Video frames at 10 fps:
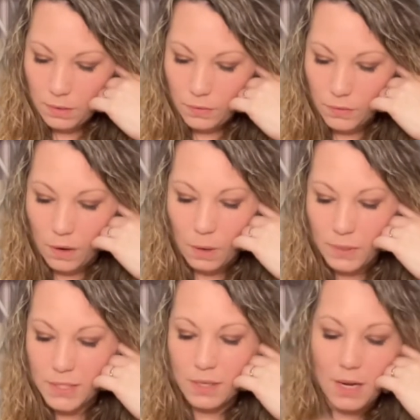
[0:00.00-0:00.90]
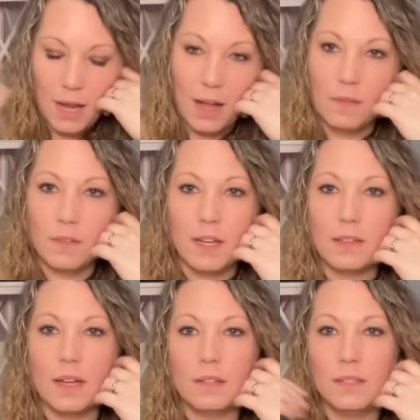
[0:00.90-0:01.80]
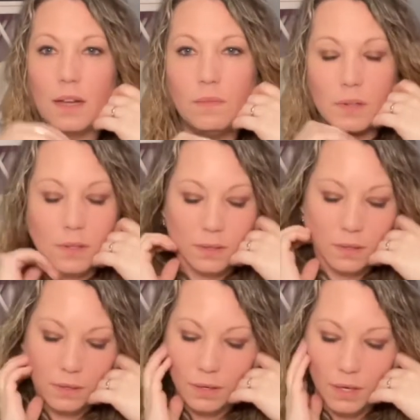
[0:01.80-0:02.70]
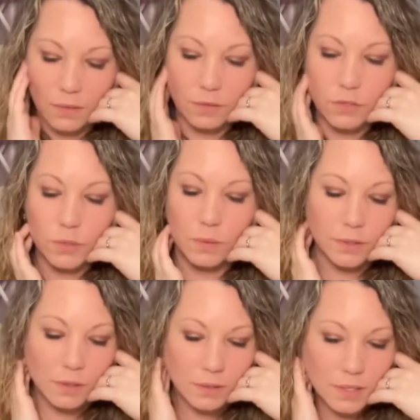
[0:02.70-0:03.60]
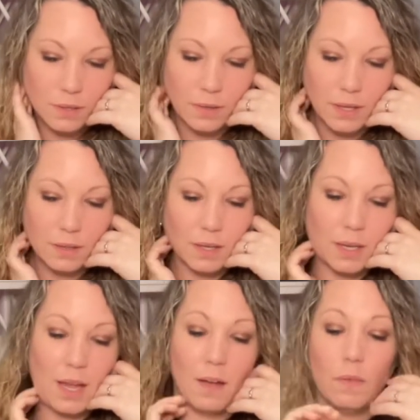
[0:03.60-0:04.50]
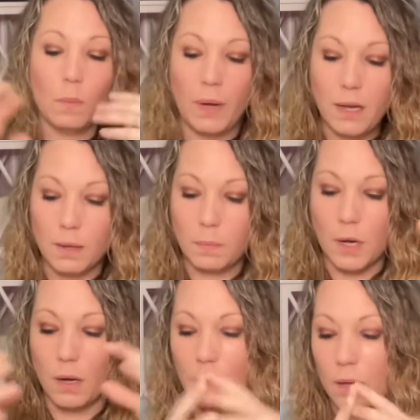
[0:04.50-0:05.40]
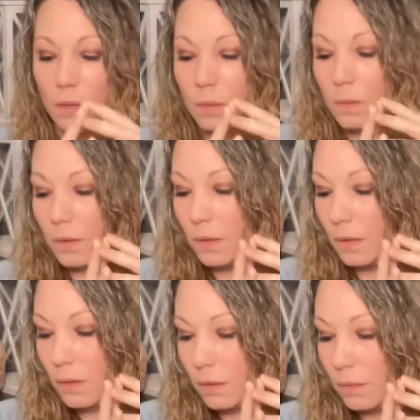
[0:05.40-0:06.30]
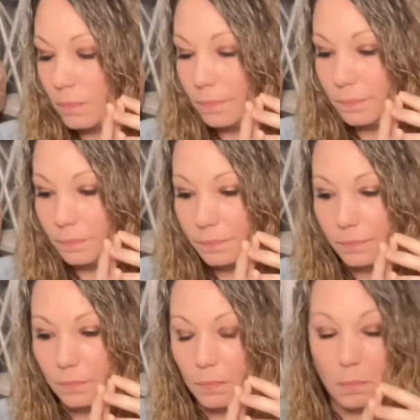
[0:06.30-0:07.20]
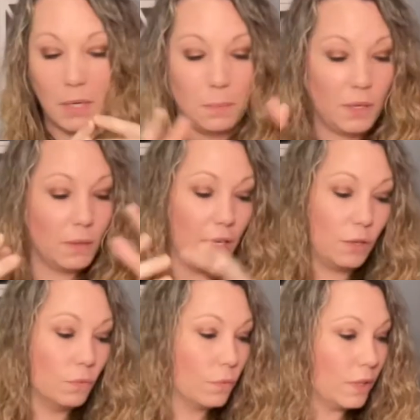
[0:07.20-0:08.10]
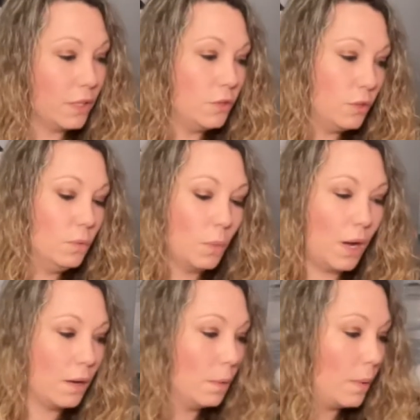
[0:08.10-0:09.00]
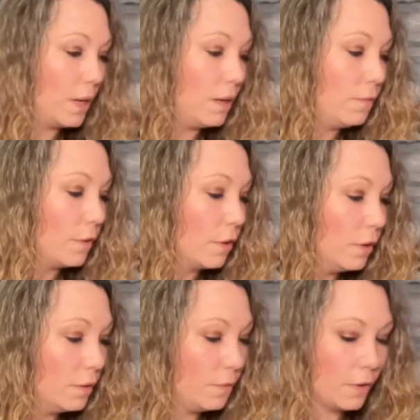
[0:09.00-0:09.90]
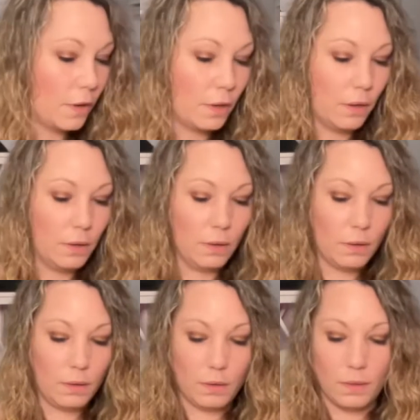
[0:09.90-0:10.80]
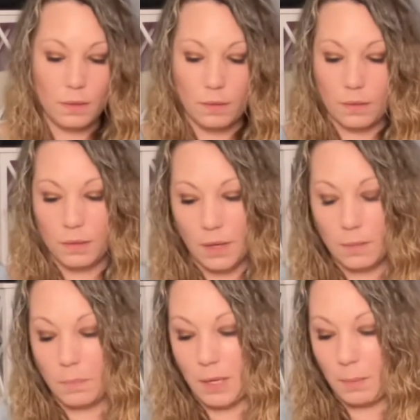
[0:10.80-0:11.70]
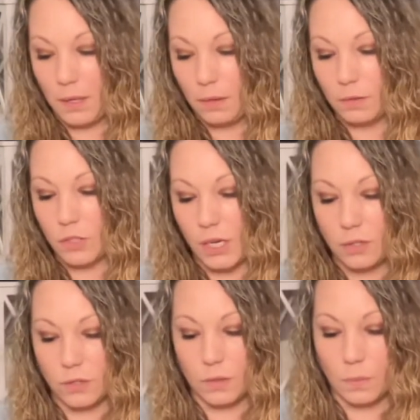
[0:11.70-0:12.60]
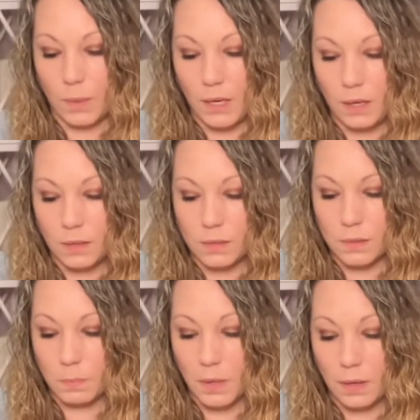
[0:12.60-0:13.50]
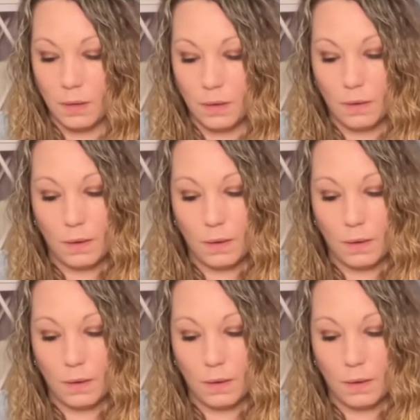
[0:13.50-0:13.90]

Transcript: They're always going to have like that devil on their shoulder until they like have a wake up call, or maybe like you really do walk away for good Then maybe they'll change their ways, but